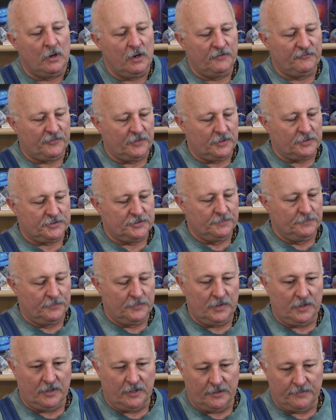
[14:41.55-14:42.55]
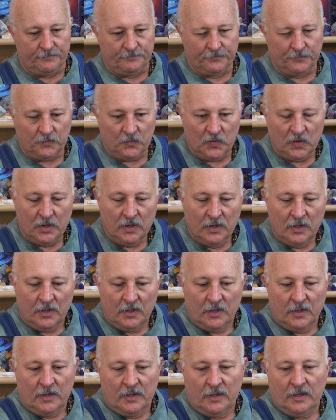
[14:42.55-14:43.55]
right, folks. Um,
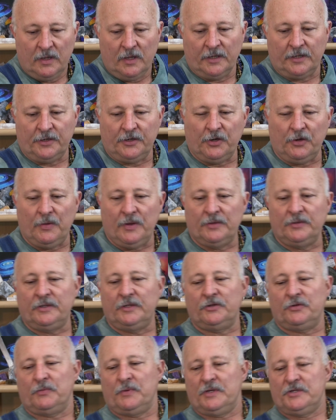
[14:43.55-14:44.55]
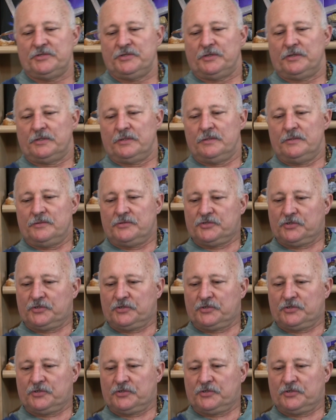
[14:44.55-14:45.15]
I got to go out and get the rest of the